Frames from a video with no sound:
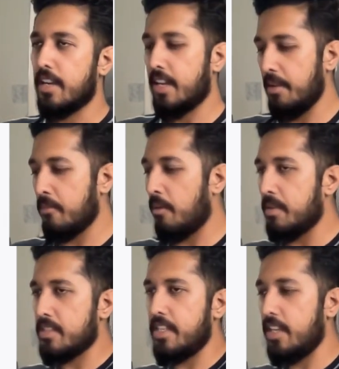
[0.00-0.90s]
time
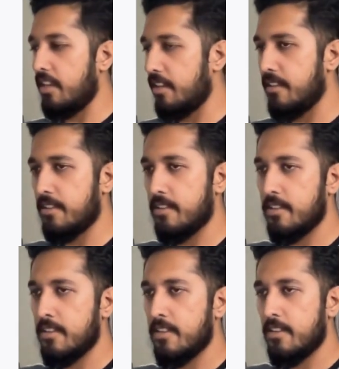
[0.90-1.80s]
complexity
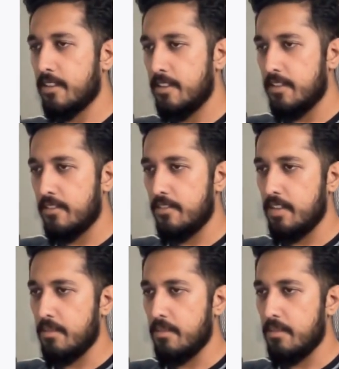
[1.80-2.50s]
will